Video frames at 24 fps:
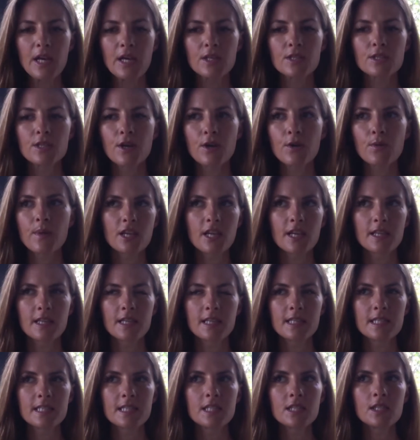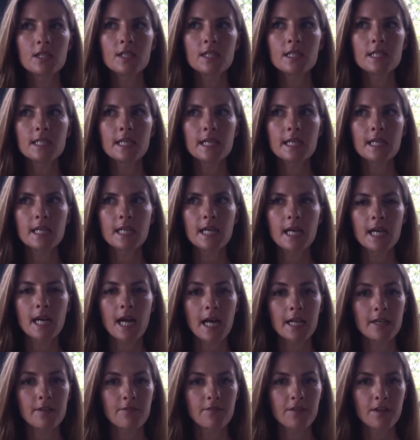So it instilled a
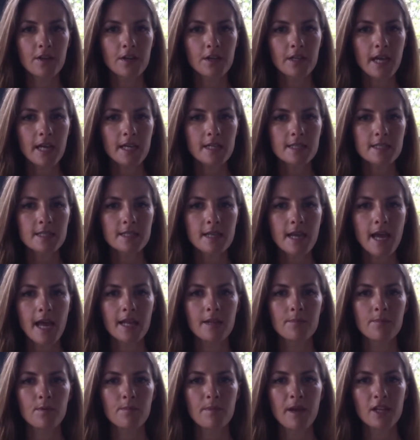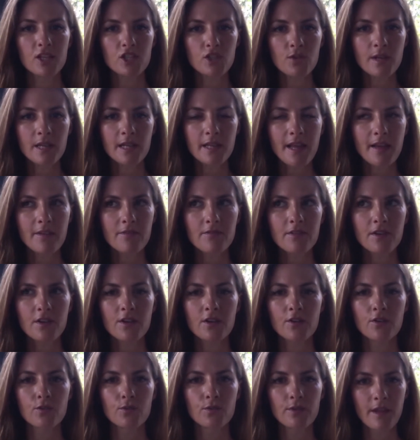kind of fear in us, and it perpetuated that fear.
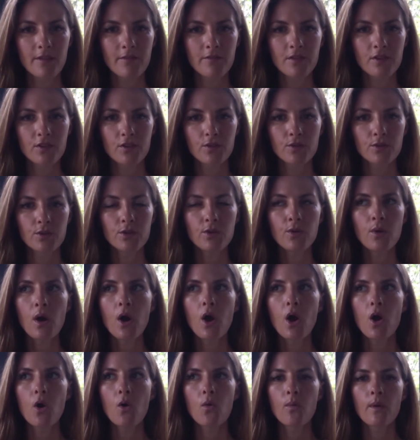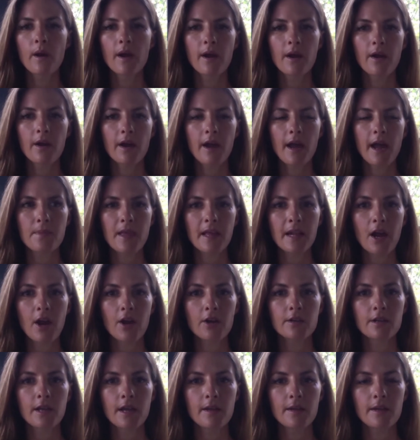It grew. That fear grew. Where in our
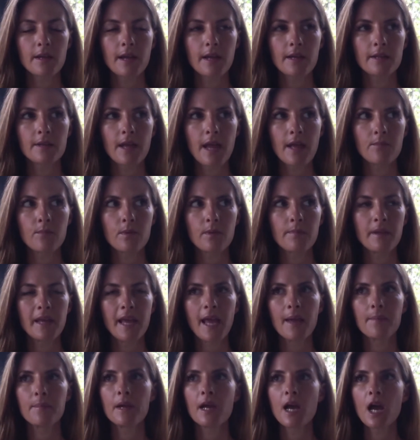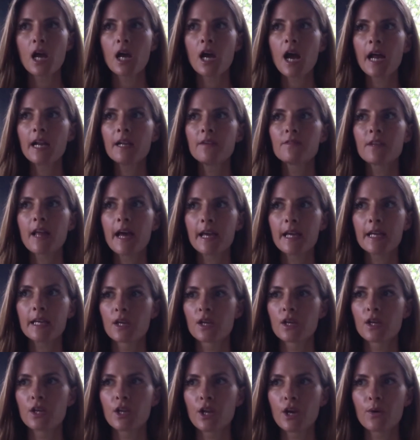and and we became kind of like
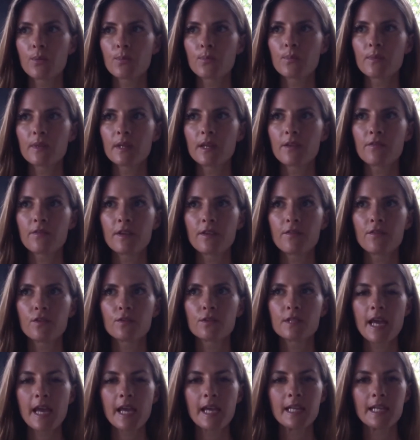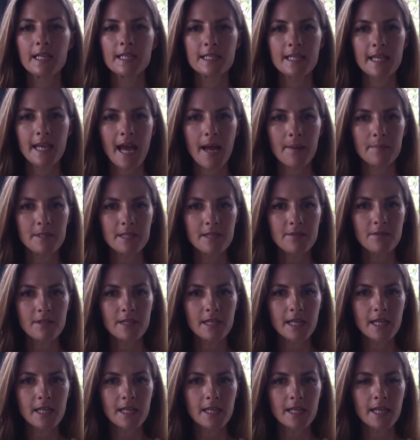you know if if you're taken into
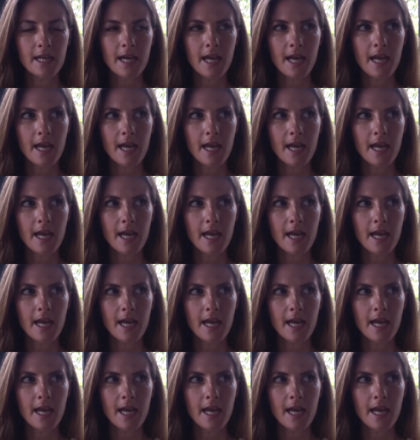captivity